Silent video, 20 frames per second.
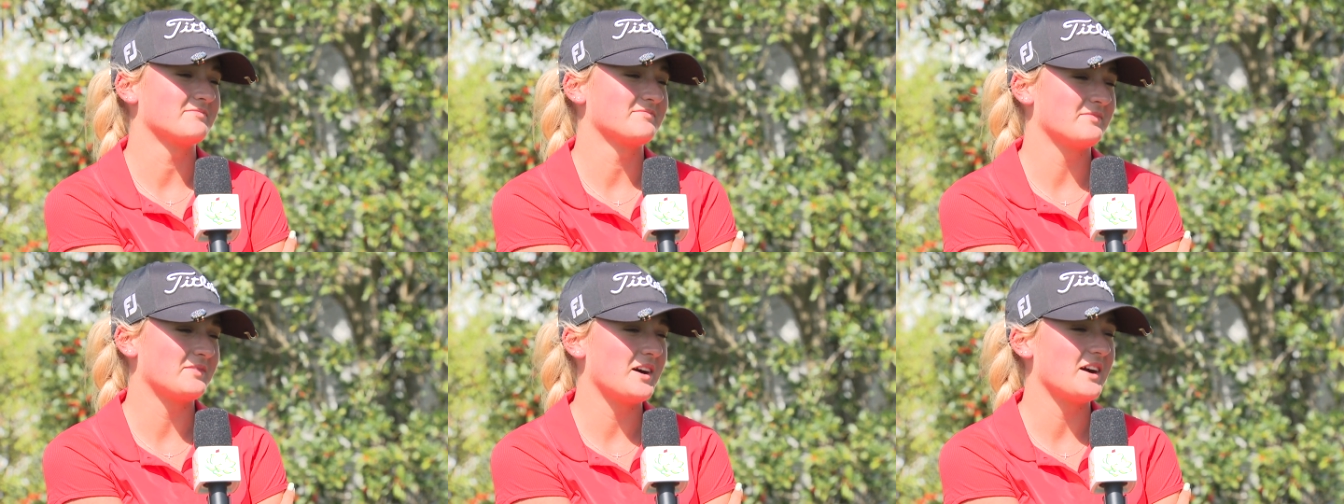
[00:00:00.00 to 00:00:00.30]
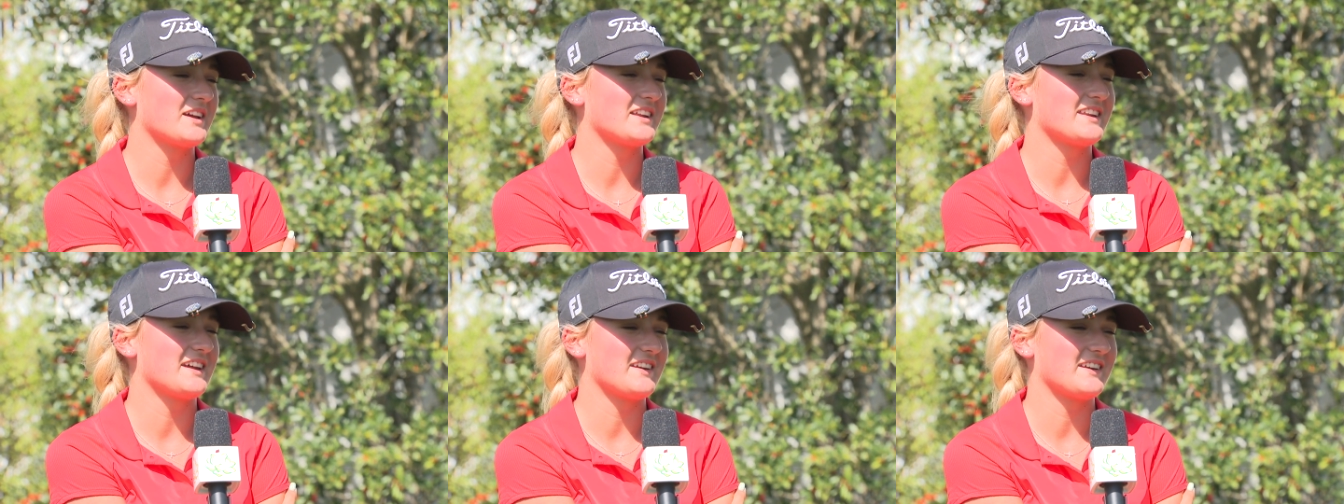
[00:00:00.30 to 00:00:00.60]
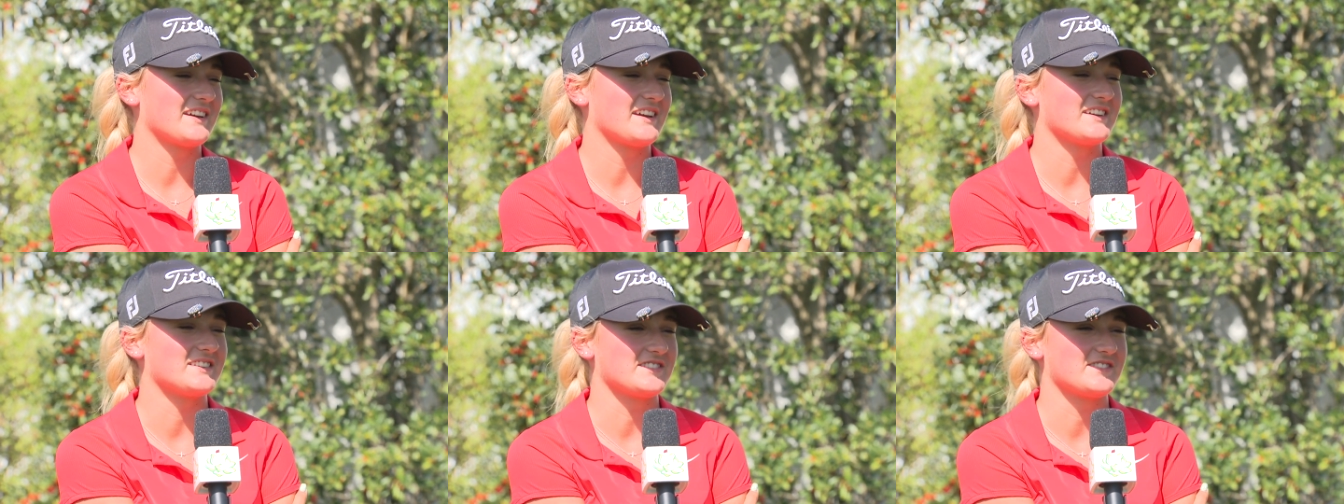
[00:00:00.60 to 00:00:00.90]
Walking down
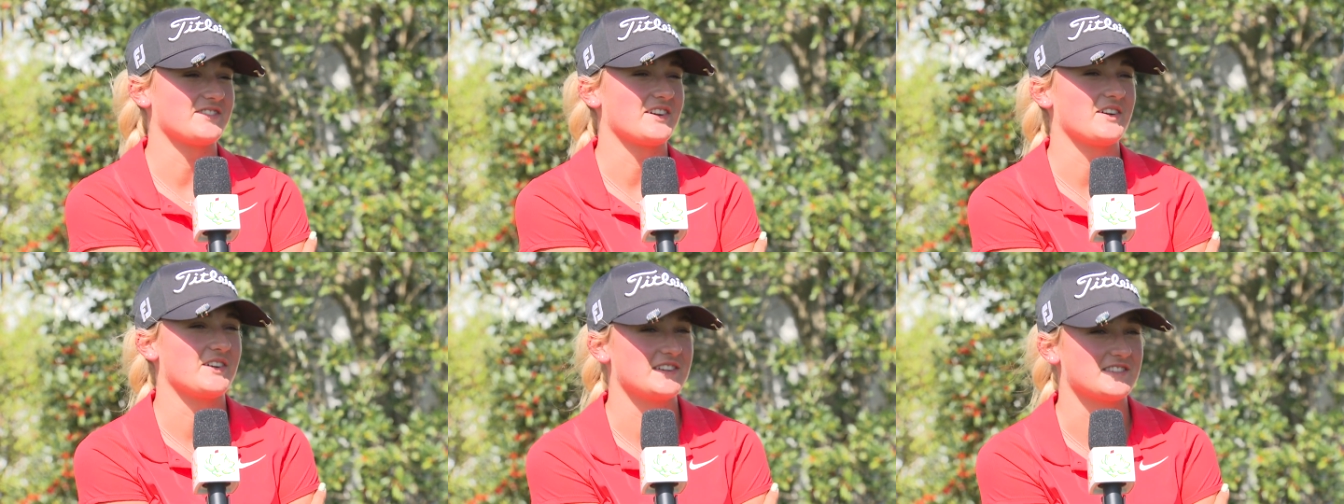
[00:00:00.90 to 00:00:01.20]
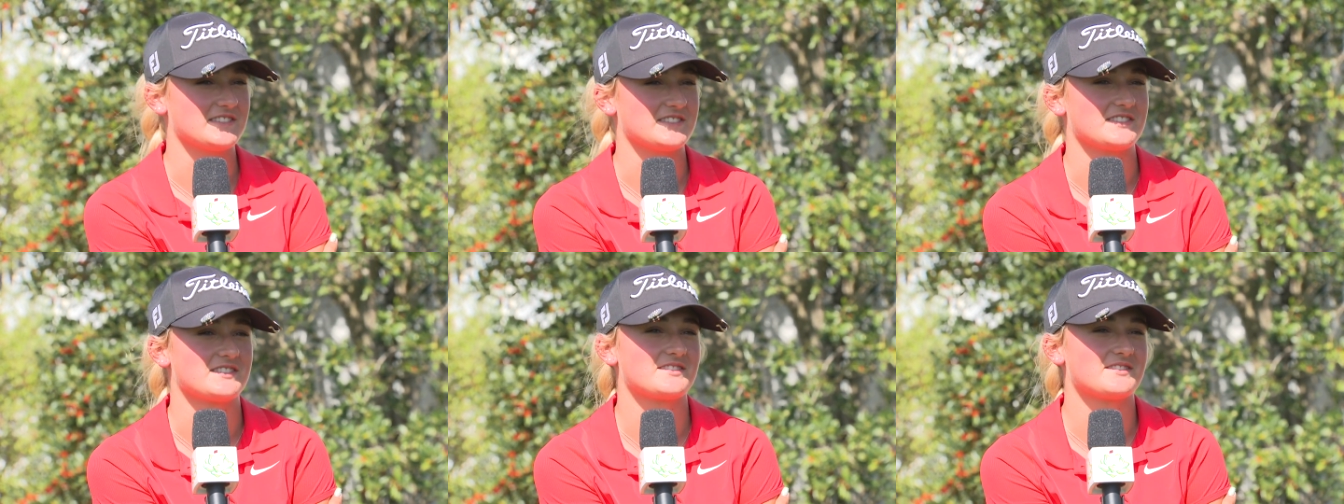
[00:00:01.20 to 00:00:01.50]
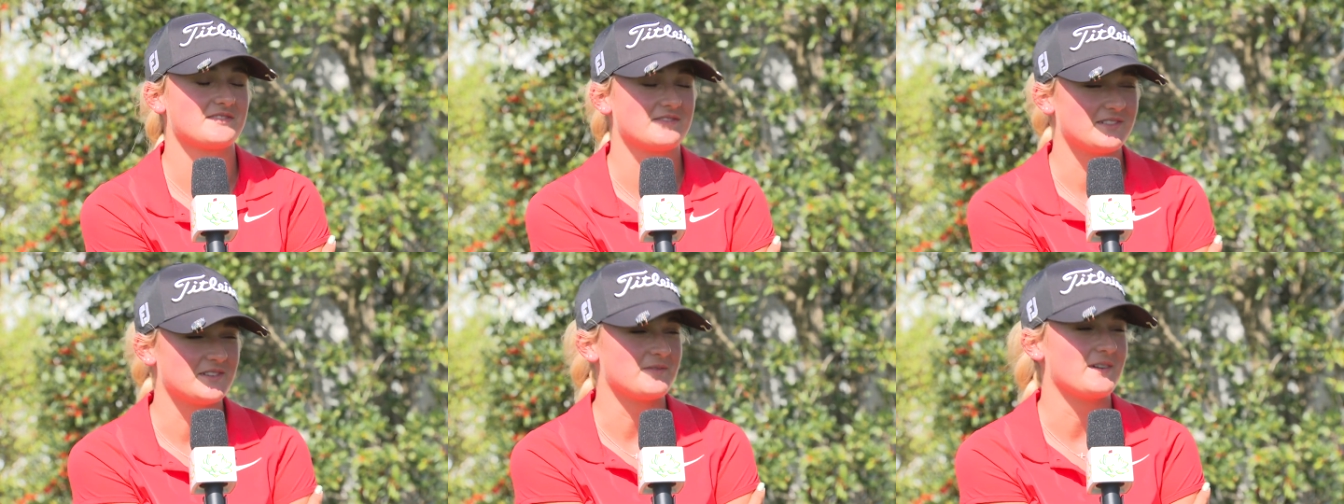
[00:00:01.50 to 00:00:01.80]
Augusta fairways is
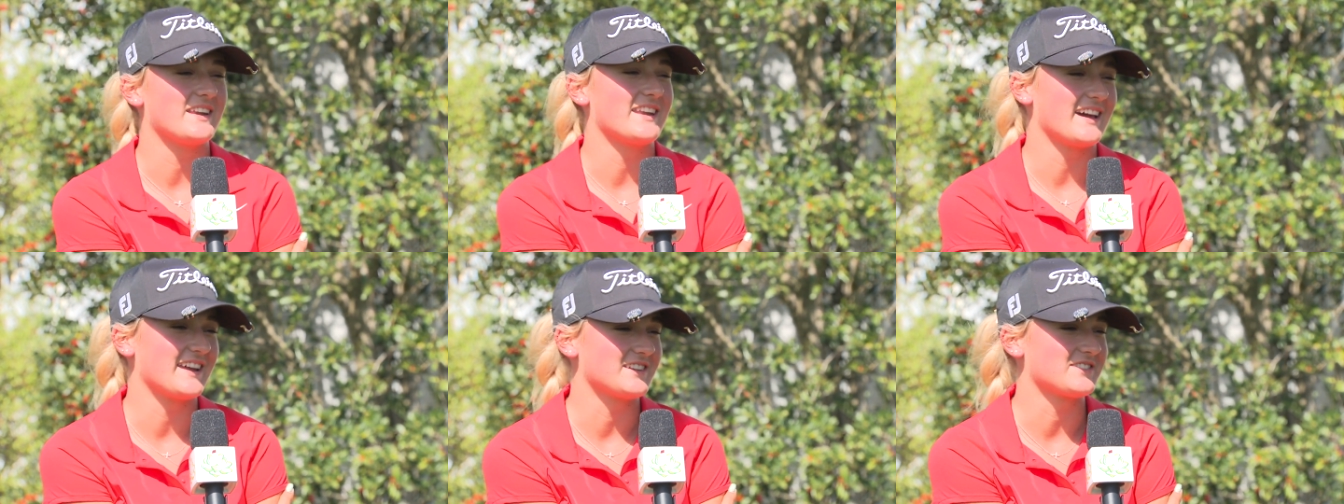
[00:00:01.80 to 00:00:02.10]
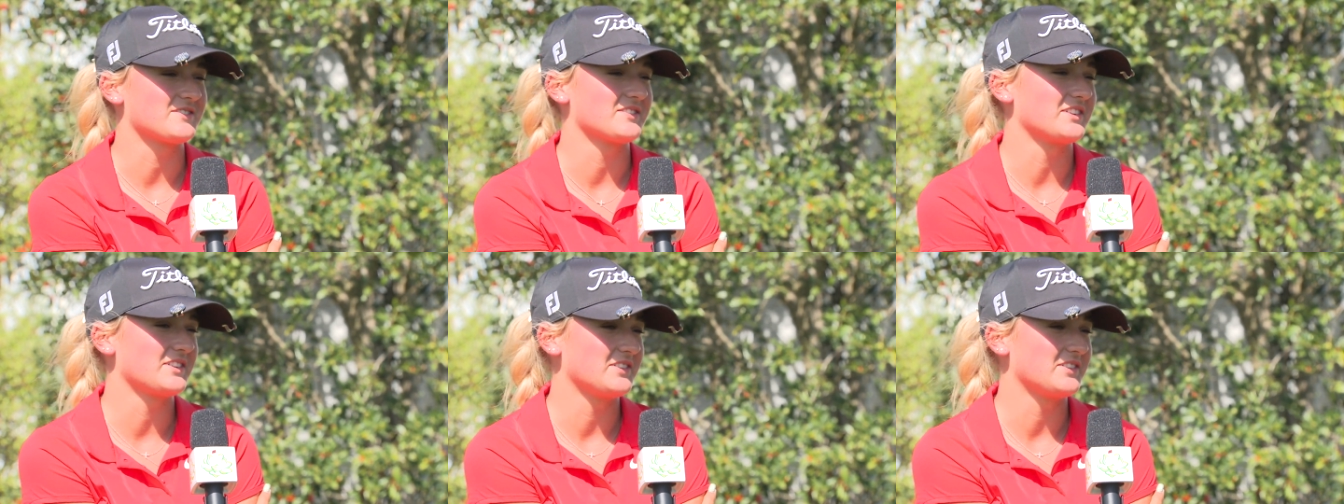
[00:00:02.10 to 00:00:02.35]
with my dad is really